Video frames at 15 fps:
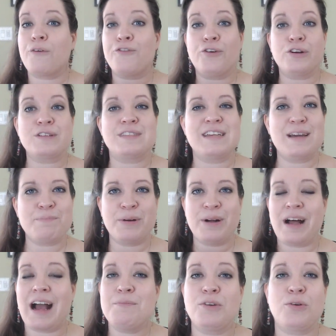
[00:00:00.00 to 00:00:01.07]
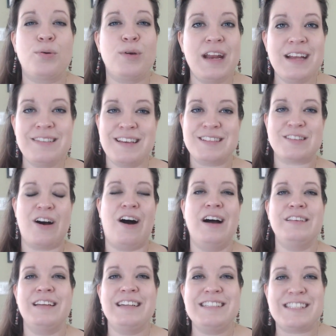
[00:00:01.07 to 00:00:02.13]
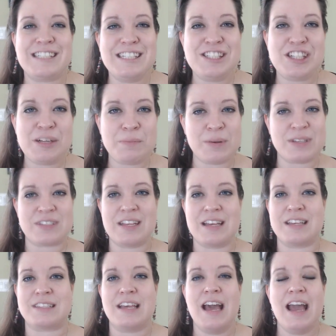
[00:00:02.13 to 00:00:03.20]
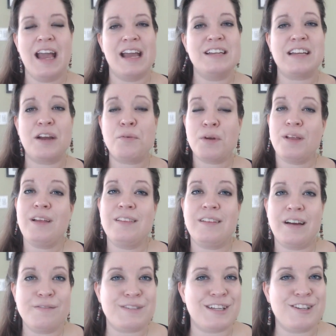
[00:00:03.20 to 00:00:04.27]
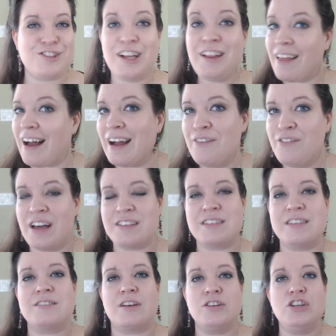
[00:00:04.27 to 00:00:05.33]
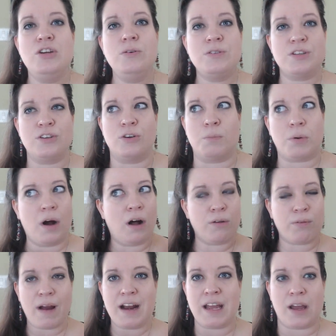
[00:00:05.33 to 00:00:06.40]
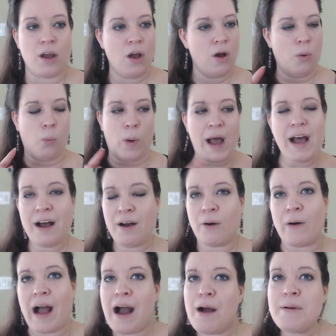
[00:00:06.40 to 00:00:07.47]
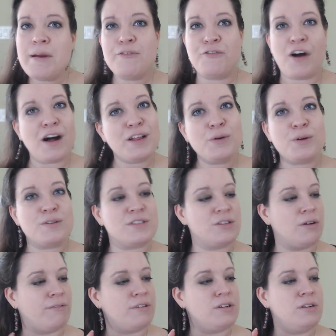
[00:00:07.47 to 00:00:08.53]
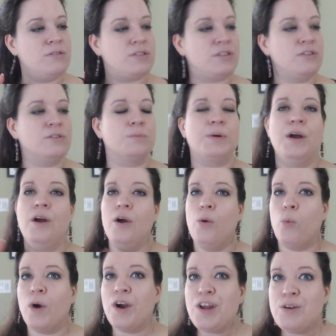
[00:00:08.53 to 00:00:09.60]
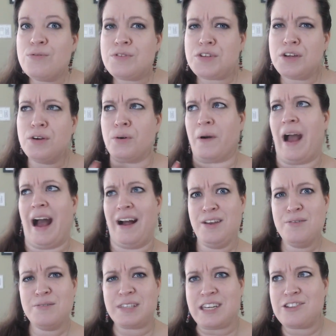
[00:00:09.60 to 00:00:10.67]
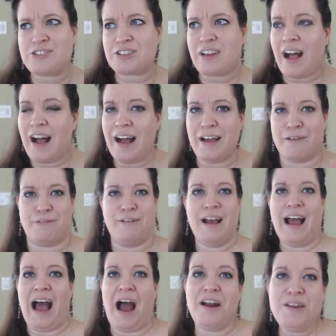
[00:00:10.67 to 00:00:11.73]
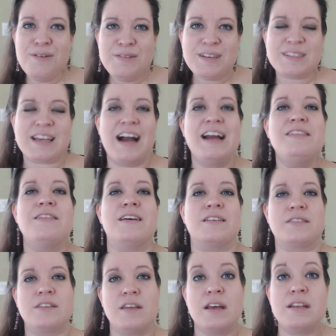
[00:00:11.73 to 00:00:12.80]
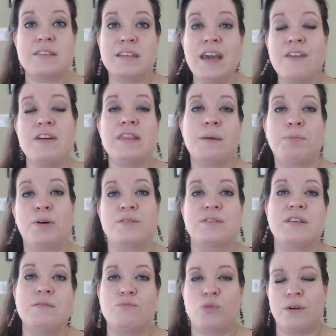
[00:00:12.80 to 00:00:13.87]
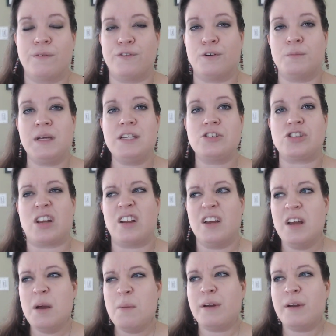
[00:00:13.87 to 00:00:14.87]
Or for example, I'm creating this online teaching business, and I really love teaching live lessons on YouTube already. Wow, how many followers do you have on YouTube? What do you do? How do you teach live? How do you design this? It's giving the person more information.